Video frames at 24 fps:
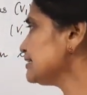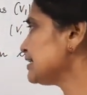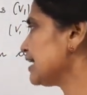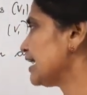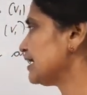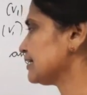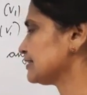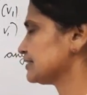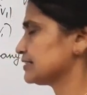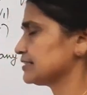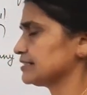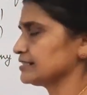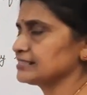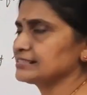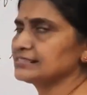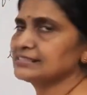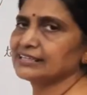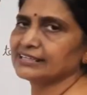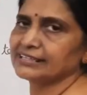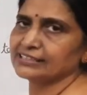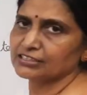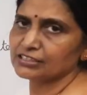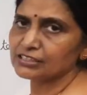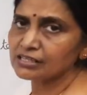dances
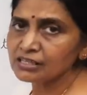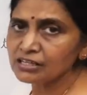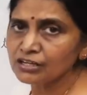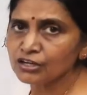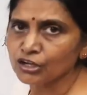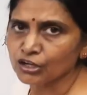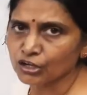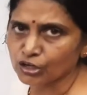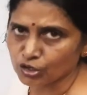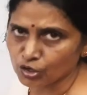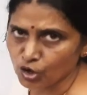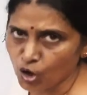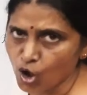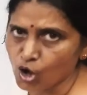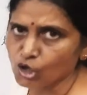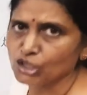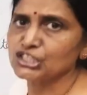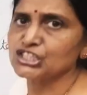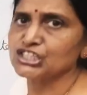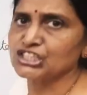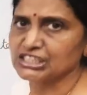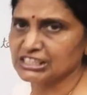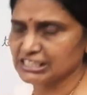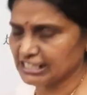is a wrong
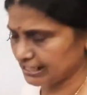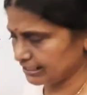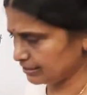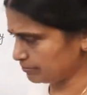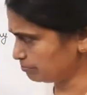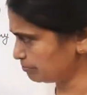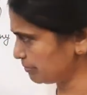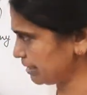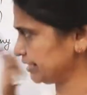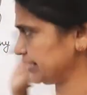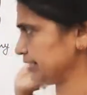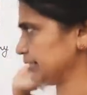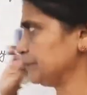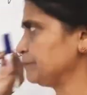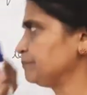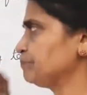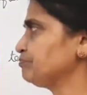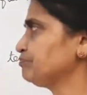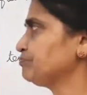statement.